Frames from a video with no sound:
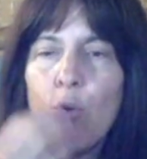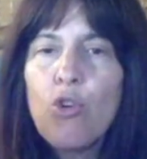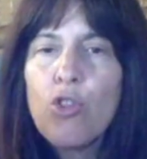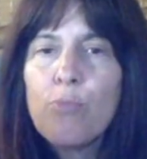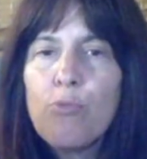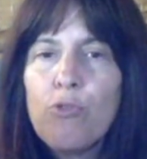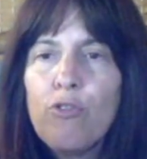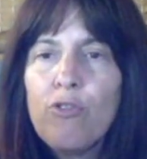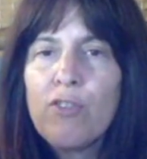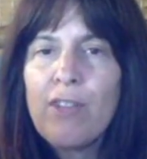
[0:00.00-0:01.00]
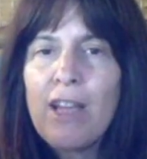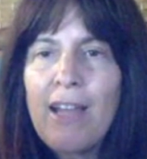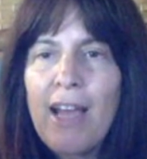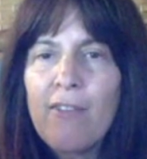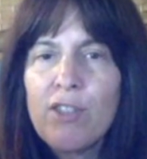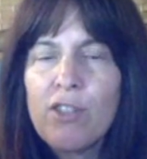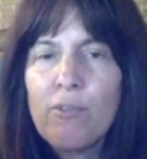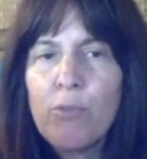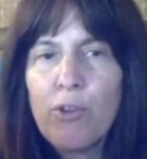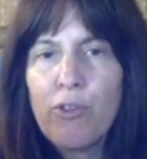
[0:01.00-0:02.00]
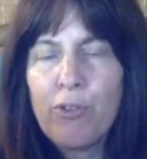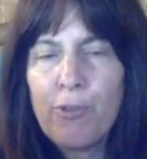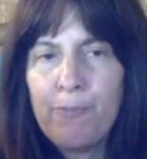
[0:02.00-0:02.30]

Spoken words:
all the proofs of that lack of self-worth,